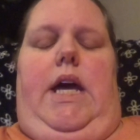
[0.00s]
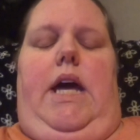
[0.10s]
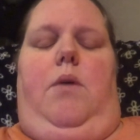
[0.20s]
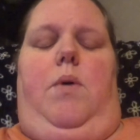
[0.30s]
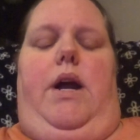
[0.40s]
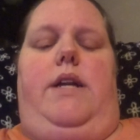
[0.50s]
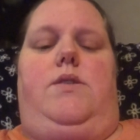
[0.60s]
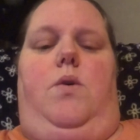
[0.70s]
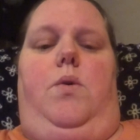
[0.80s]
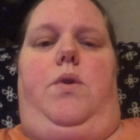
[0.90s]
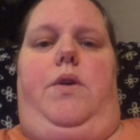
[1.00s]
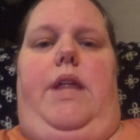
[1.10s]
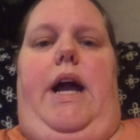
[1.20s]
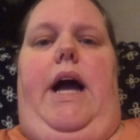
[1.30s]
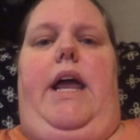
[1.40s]
And when I told her
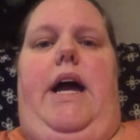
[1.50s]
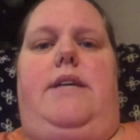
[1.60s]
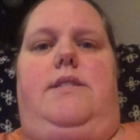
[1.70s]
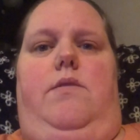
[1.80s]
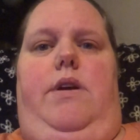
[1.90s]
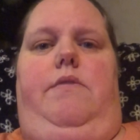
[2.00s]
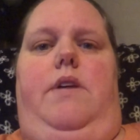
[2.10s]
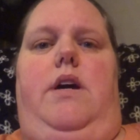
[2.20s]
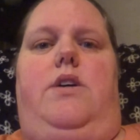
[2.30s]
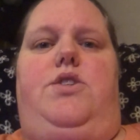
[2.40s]
that I had acid reflux,